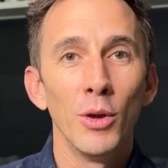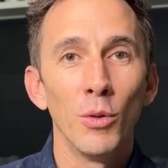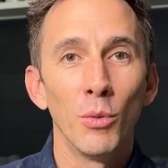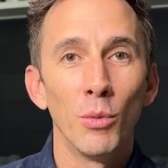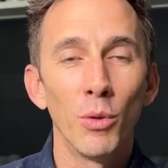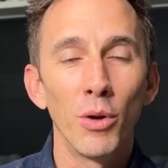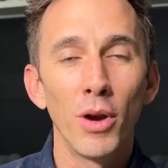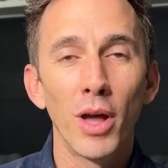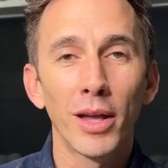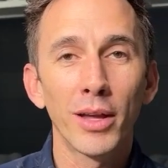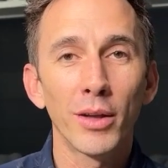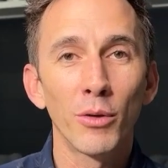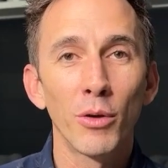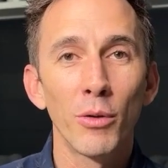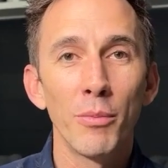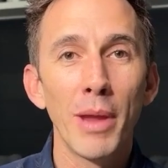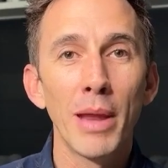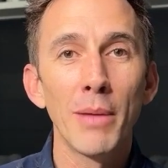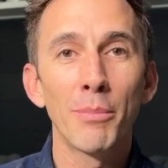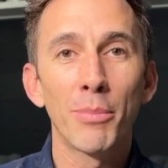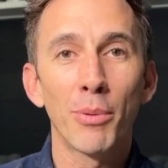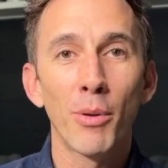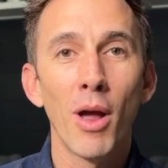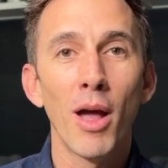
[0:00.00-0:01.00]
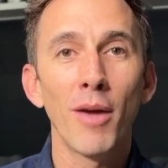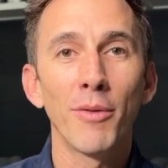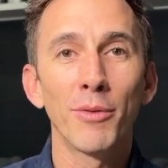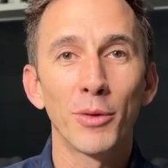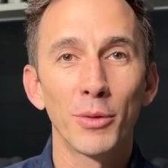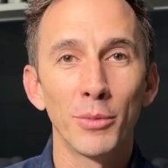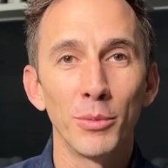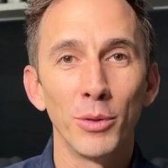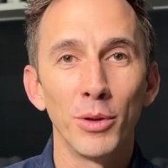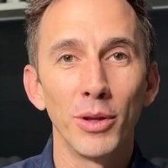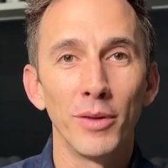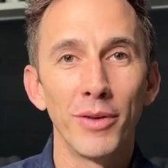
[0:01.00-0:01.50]
we're not going to remain
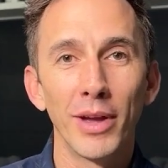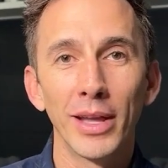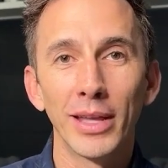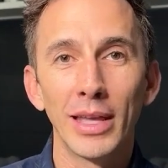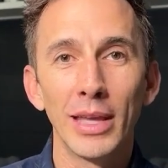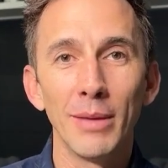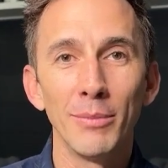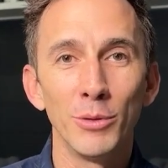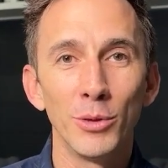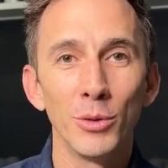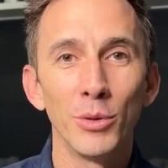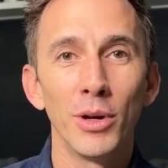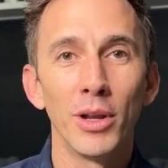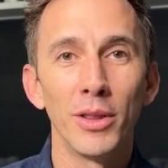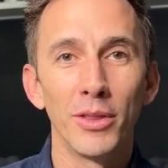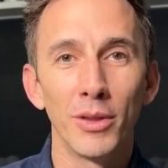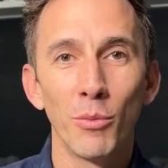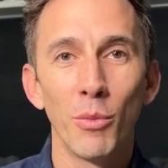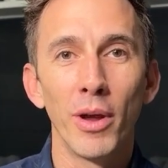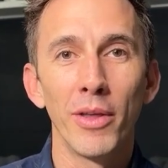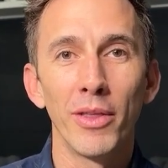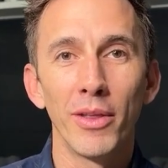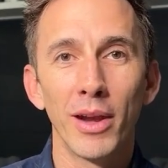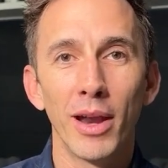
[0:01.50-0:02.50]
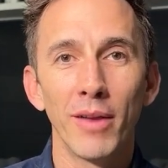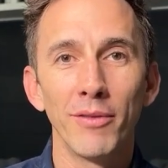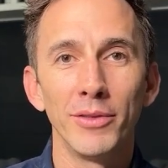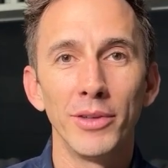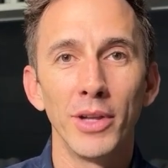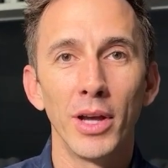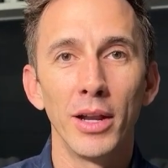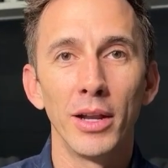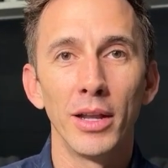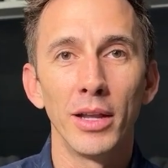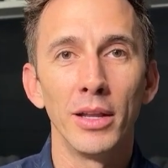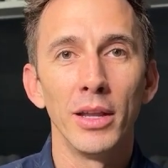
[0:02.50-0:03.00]
profitable if I keep doing it the way that I've
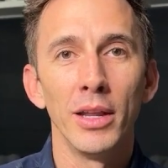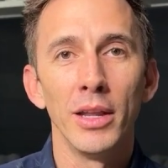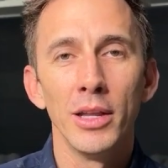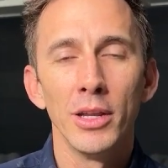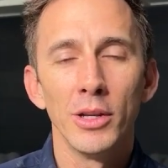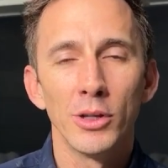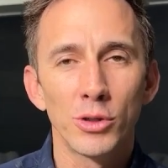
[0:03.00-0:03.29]
done it.